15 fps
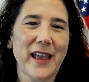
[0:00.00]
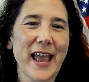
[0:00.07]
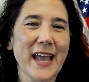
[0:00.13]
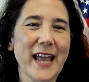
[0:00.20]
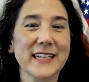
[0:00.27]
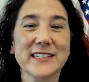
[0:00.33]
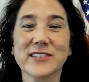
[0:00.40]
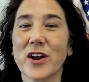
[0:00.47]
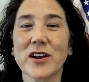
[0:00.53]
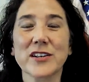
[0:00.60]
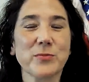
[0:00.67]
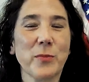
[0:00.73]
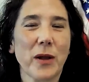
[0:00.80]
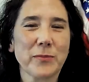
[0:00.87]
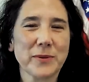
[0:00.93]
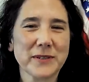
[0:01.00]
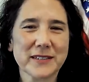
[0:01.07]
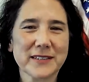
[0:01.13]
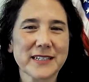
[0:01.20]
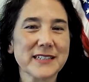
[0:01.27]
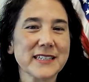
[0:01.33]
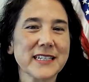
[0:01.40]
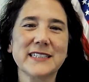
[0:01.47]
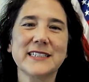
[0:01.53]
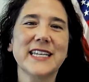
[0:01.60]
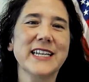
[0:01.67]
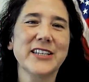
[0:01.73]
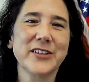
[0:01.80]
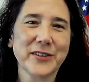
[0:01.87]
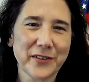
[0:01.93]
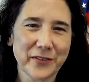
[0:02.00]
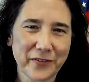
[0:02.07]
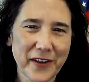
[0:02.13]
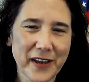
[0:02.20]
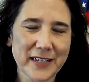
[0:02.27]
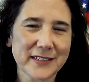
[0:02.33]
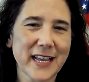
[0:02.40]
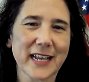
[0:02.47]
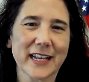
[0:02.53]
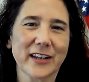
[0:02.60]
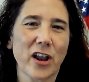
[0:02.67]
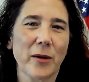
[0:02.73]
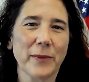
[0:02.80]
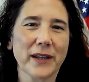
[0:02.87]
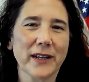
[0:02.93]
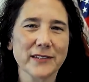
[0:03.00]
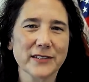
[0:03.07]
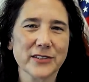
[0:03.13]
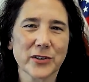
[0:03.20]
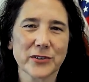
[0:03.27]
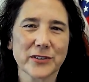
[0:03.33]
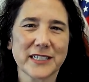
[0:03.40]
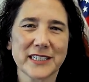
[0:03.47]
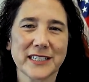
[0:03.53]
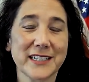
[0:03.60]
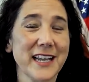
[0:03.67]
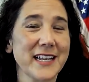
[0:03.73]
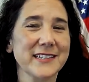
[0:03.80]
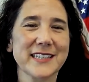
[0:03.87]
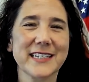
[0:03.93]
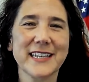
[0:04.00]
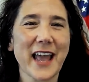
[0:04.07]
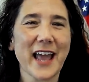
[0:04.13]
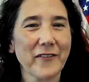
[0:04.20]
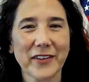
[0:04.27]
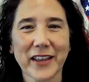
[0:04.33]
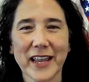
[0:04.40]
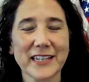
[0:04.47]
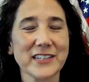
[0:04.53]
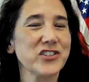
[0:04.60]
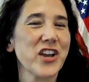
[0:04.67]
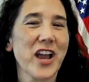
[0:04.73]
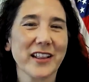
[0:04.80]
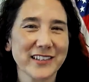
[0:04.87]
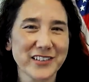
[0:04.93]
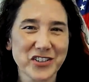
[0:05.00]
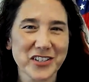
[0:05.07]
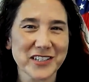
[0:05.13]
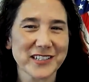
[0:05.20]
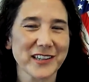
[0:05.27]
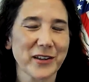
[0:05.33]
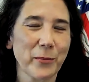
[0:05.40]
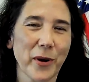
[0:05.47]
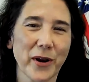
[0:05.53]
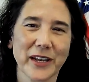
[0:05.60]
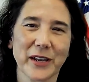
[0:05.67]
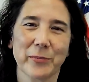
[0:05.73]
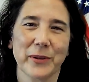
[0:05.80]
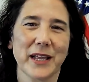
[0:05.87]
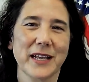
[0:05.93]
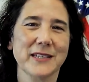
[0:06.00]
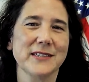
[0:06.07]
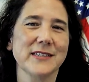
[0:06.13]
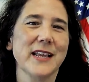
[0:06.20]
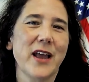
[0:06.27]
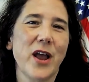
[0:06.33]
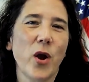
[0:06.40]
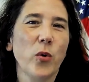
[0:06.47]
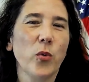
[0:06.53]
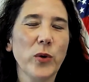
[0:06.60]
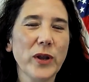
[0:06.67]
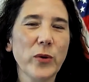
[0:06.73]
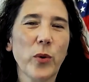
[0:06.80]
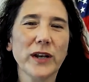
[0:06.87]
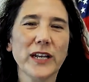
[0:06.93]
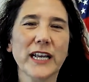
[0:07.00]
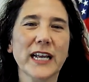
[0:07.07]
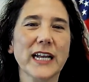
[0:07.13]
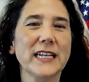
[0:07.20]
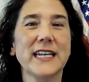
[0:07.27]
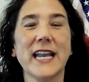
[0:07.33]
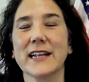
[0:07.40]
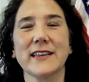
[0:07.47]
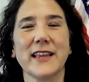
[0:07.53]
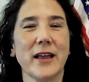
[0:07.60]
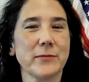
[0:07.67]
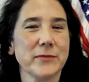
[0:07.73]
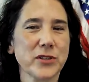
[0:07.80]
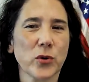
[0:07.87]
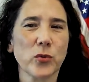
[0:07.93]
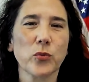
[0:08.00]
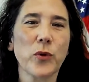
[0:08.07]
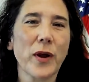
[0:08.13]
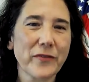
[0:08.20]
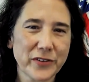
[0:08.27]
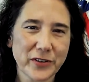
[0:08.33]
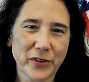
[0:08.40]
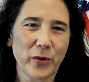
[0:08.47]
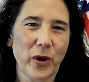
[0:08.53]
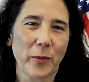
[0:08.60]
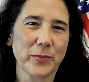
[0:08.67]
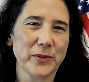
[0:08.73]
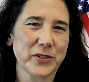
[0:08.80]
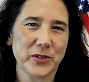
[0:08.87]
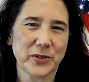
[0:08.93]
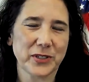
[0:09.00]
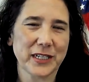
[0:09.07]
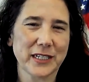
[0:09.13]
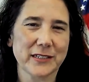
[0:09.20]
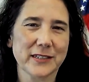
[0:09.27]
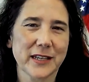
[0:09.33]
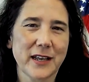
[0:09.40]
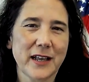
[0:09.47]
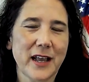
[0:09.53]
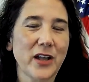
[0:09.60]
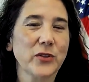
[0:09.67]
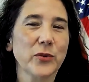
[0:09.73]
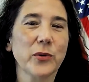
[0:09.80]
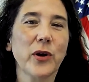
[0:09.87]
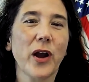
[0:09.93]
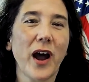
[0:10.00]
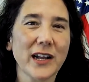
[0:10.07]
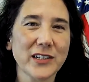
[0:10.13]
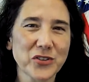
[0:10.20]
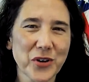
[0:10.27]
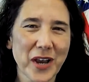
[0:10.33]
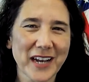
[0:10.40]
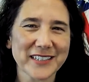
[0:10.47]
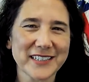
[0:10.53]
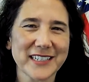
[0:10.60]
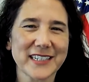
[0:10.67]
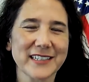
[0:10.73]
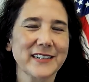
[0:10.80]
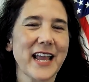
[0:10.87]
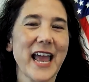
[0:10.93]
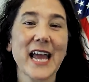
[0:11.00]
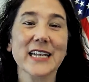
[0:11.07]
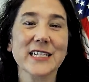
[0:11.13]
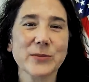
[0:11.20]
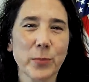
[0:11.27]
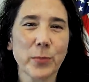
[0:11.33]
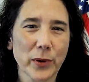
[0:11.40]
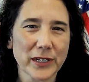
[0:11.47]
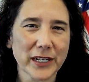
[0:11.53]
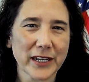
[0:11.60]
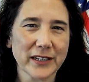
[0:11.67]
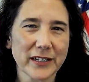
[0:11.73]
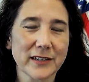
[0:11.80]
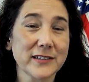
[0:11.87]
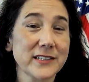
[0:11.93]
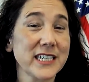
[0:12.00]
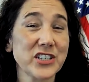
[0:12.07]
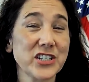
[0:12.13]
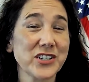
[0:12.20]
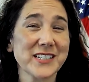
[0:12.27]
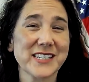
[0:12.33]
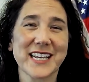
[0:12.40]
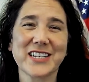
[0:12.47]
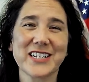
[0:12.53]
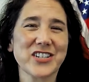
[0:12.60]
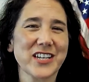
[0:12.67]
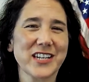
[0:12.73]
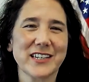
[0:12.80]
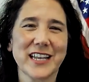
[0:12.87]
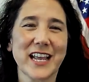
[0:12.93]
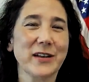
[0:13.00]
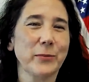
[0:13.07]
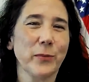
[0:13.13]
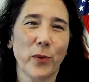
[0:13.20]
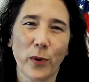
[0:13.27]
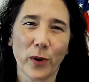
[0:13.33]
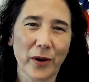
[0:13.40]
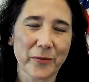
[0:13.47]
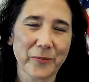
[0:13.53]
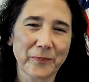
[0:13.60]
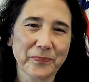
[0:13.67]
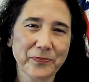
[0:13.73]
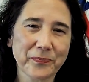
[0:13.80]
And as our small businesses continue to face economic uncertainty as they navigate challenges in the marketplace, we want to connect them to revenue opportunities through contracting, exporting, digitization, and more,